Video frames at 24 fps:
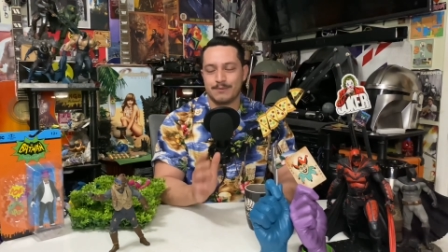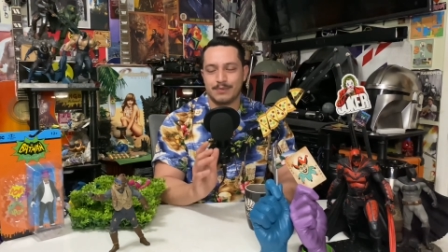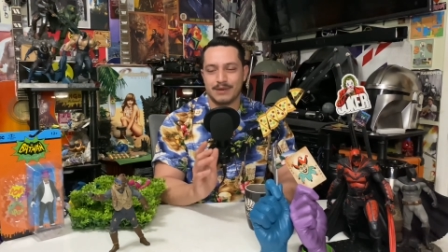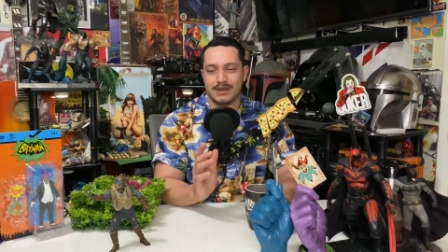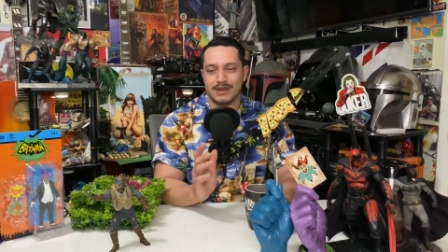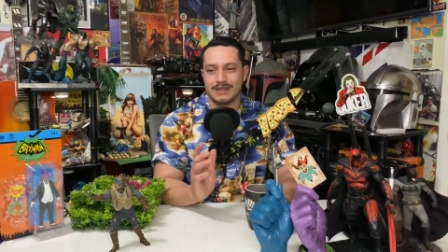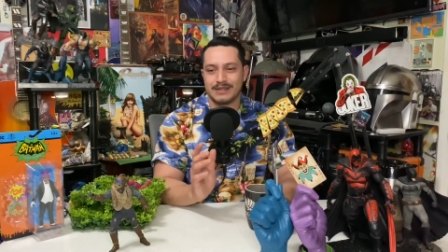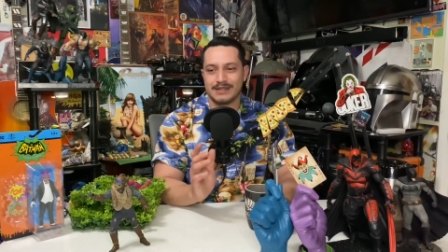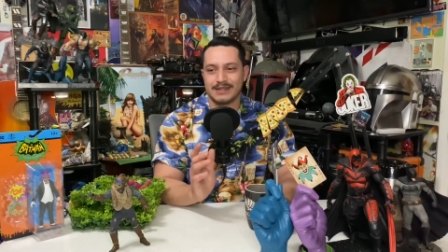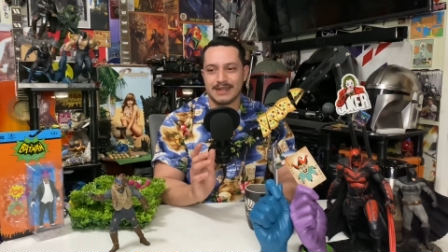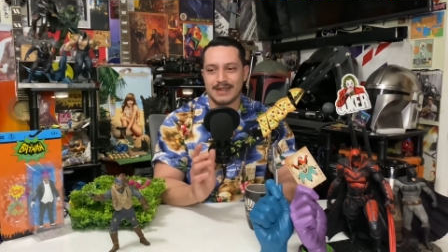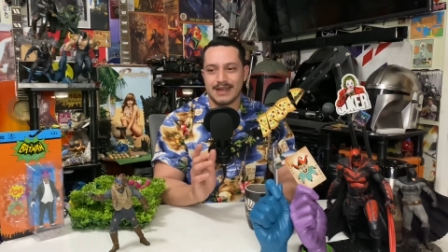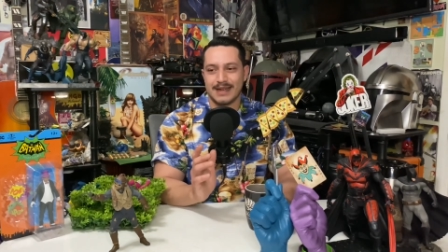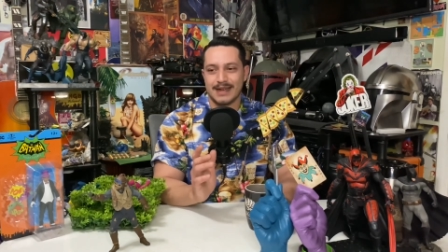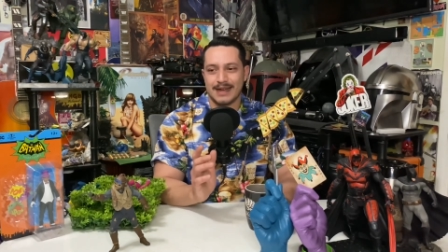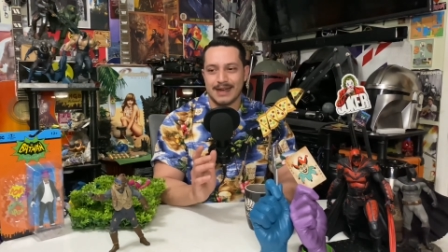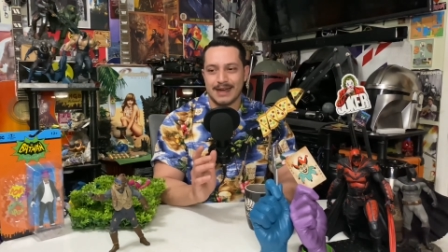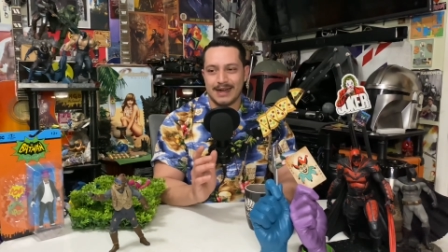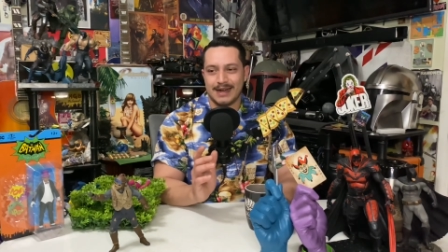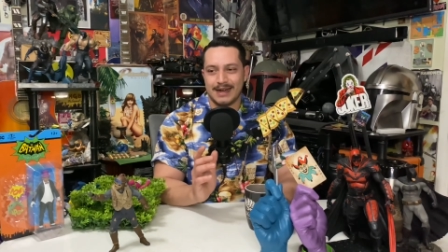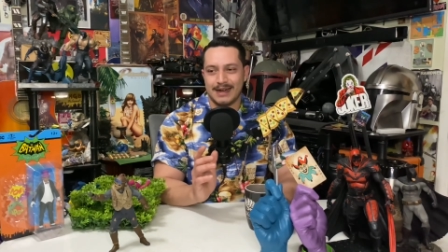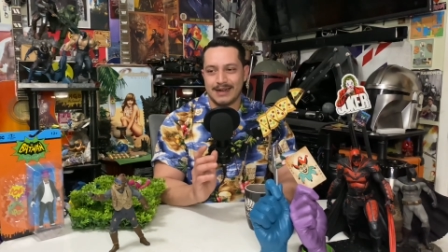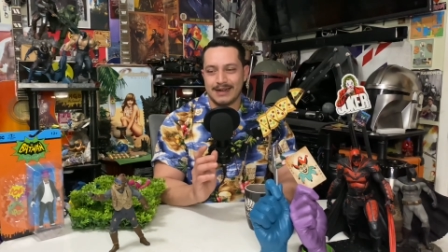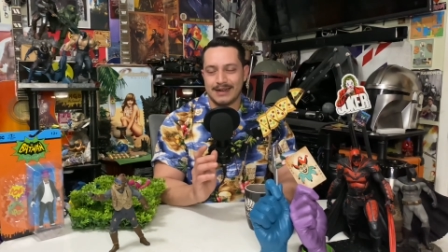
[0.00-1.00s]
But
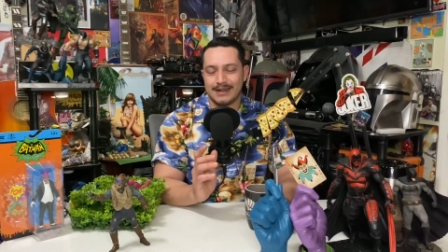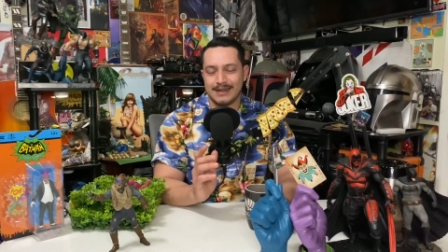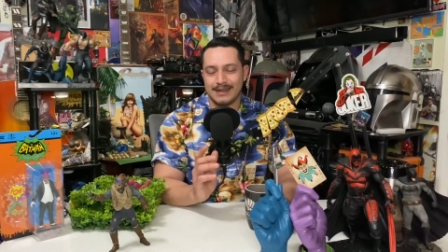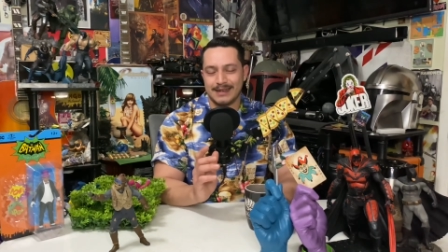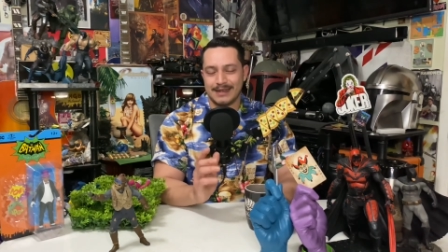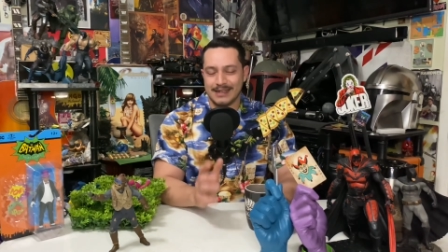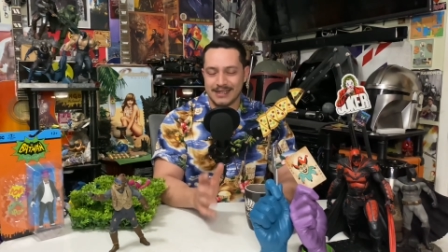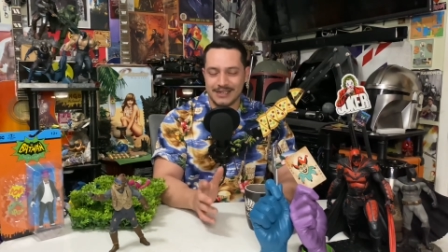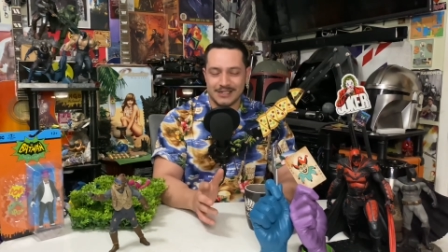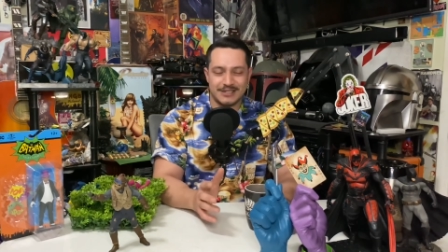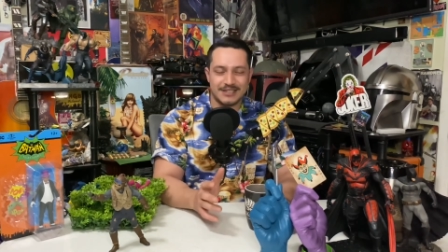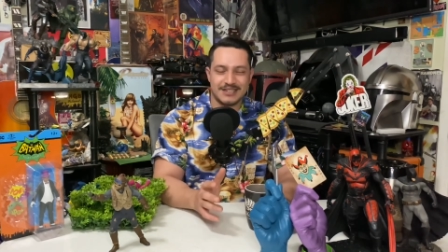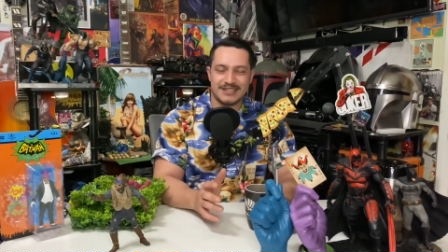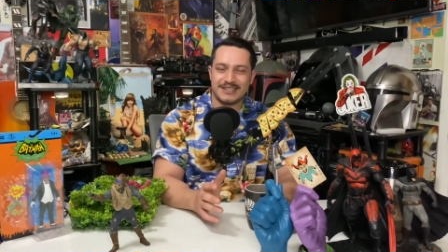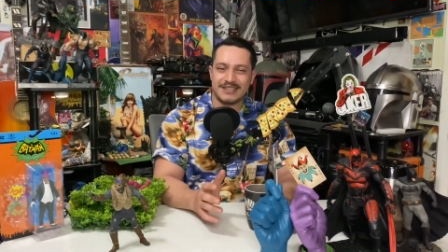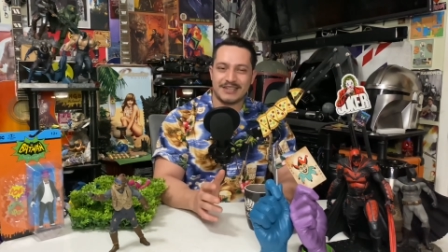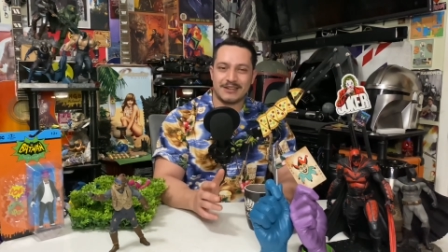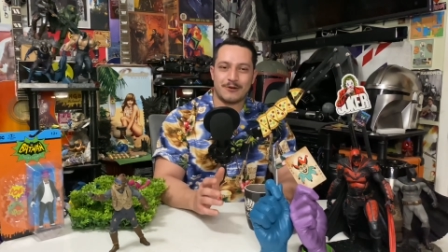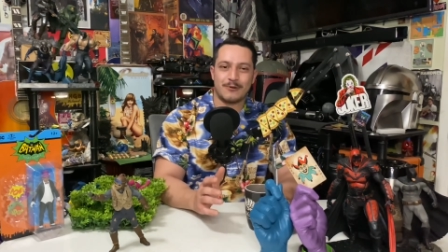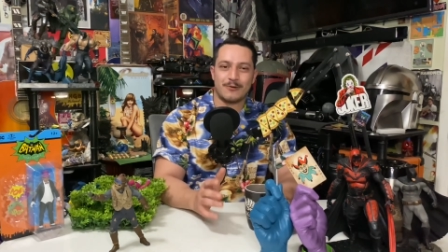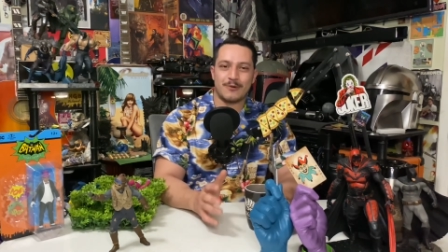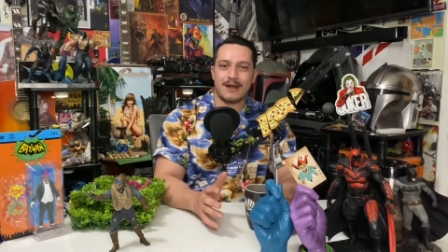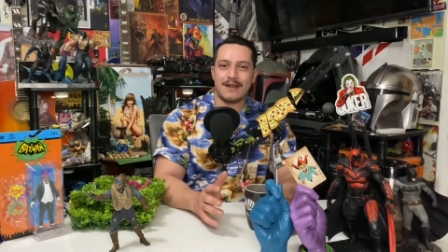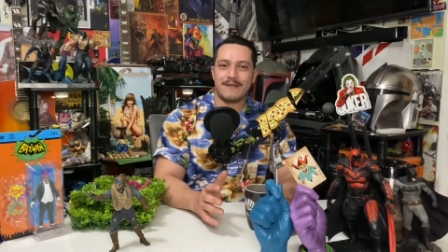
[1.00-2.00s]
uh, it's just a
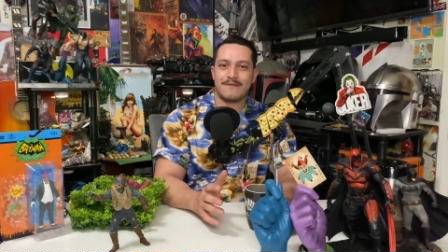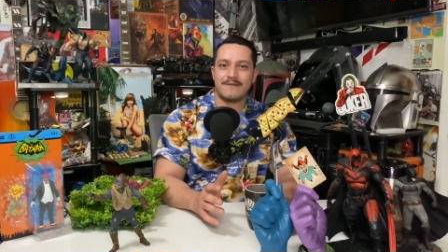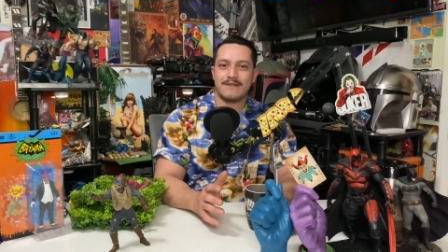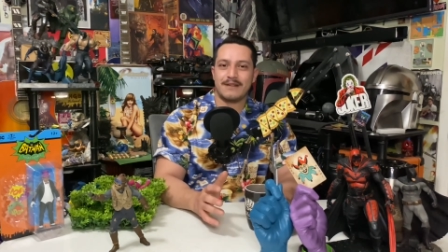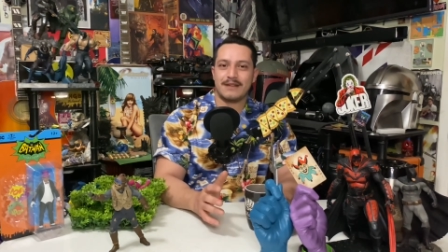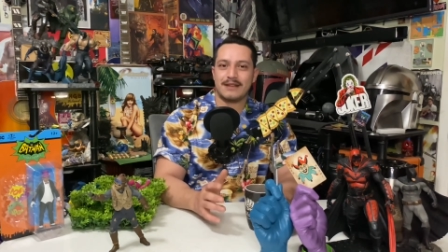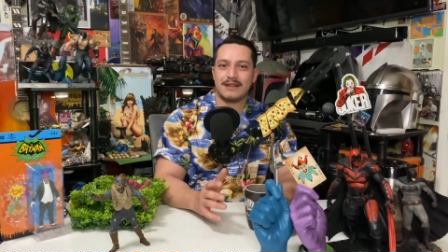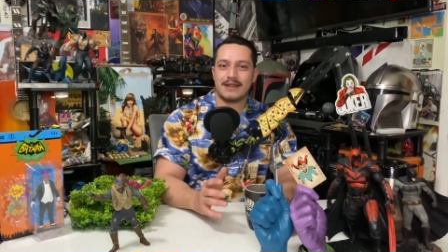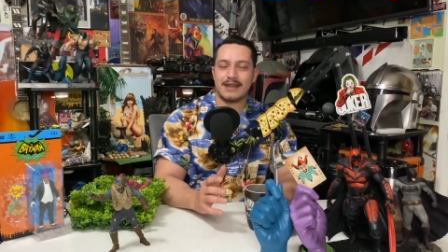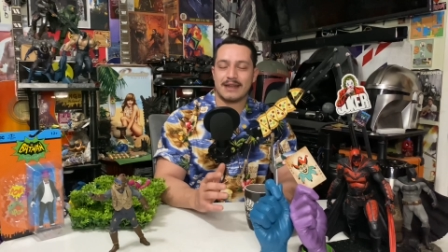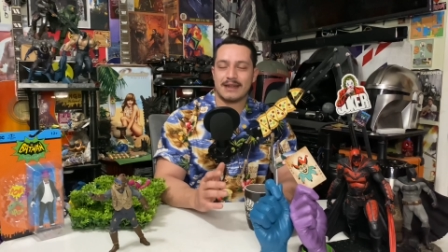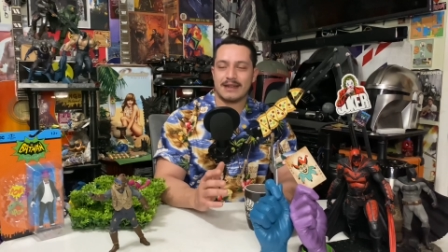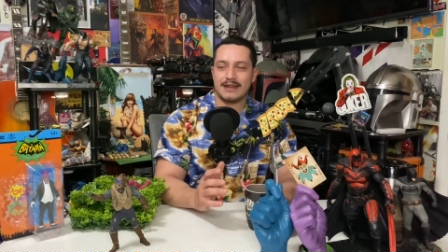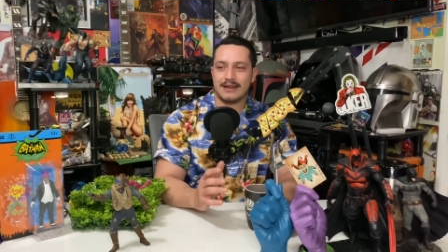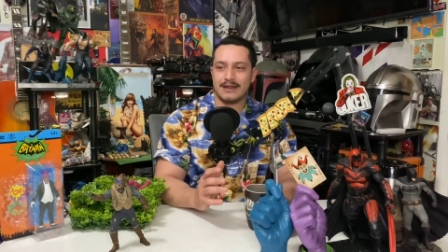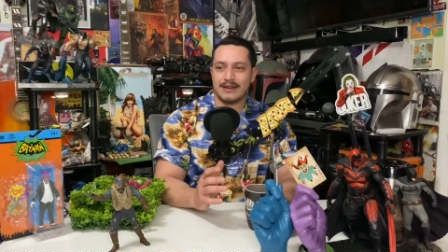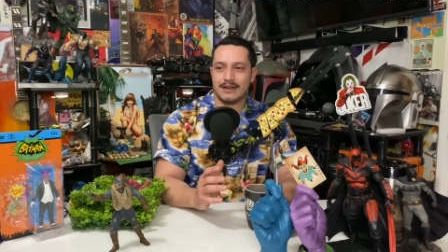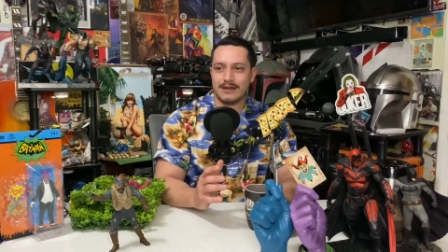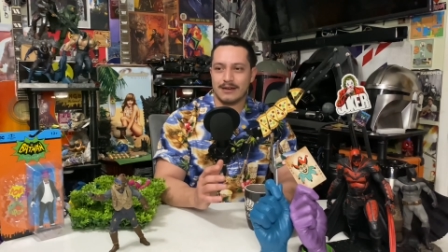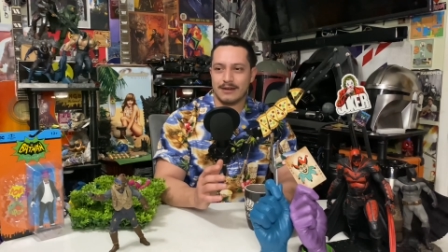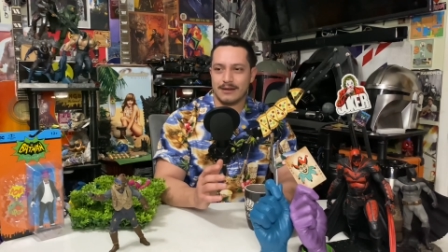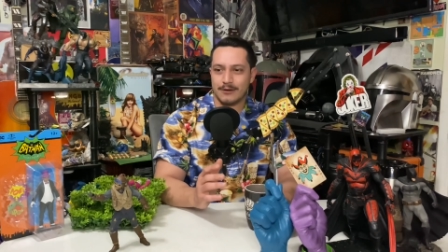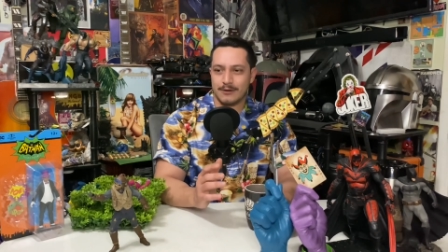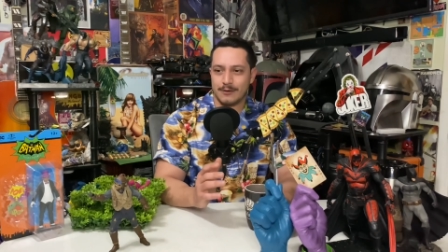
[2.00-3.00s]
great feeling and a
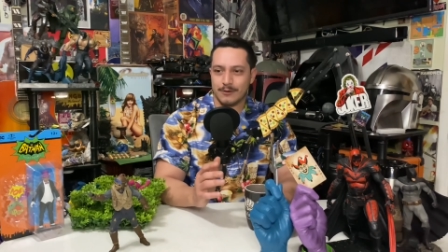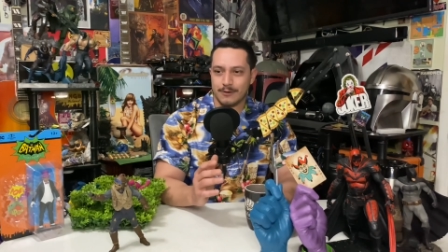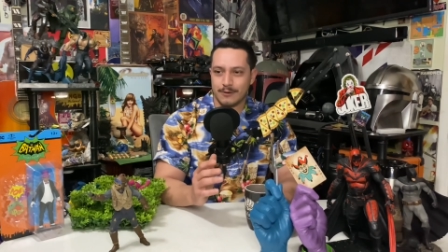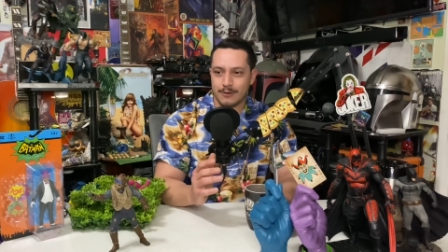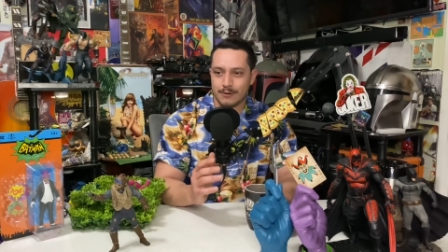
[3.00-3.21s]
uh,